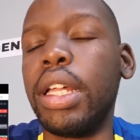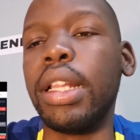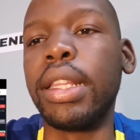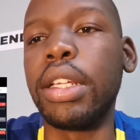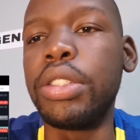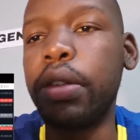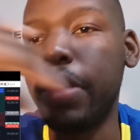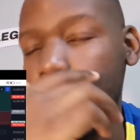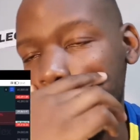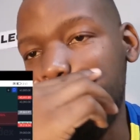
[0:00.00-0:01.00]
A
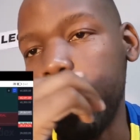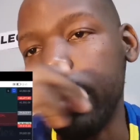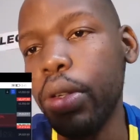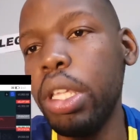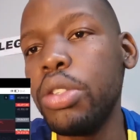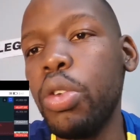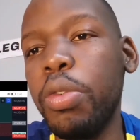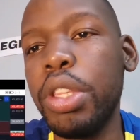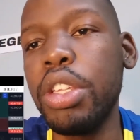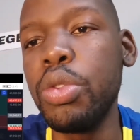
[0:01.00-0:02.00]
1,005 points. Okay, so
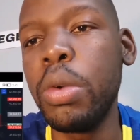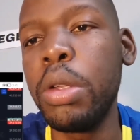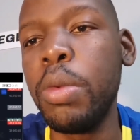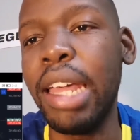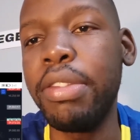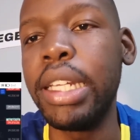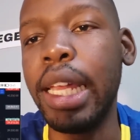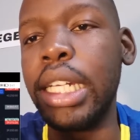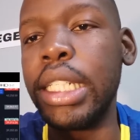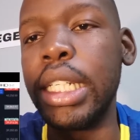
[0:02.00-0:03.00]
for this one we
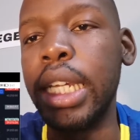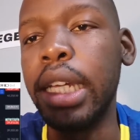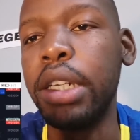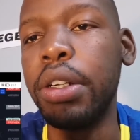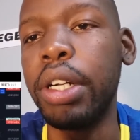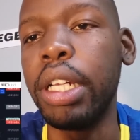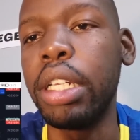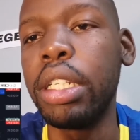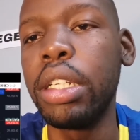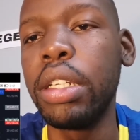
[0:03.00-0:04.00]
haven't entered yet, right?